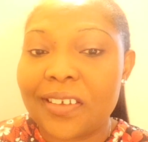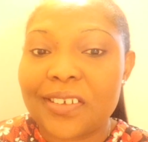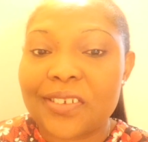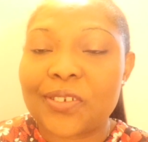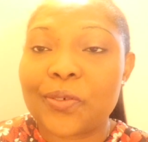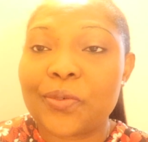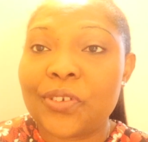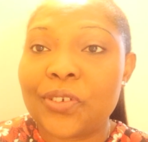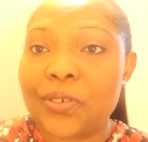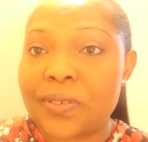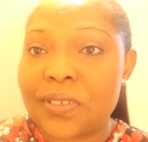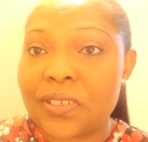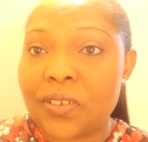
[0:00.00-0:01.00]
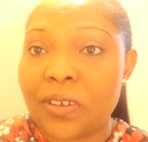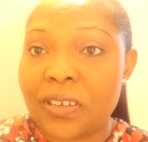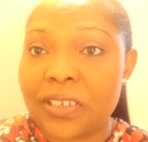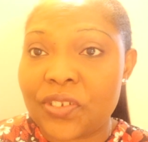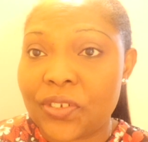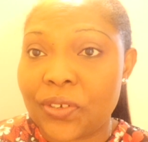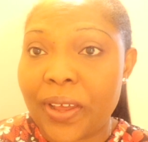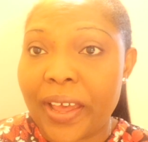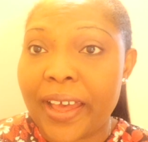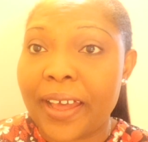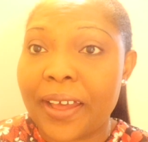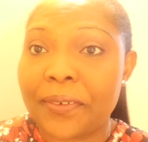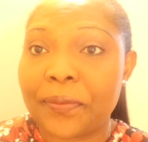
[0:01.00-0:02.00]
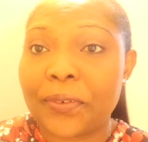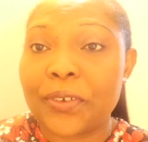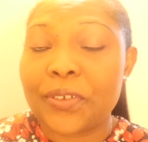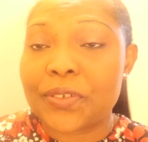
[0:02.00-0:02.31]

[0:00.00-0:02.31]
So use the knowledge you have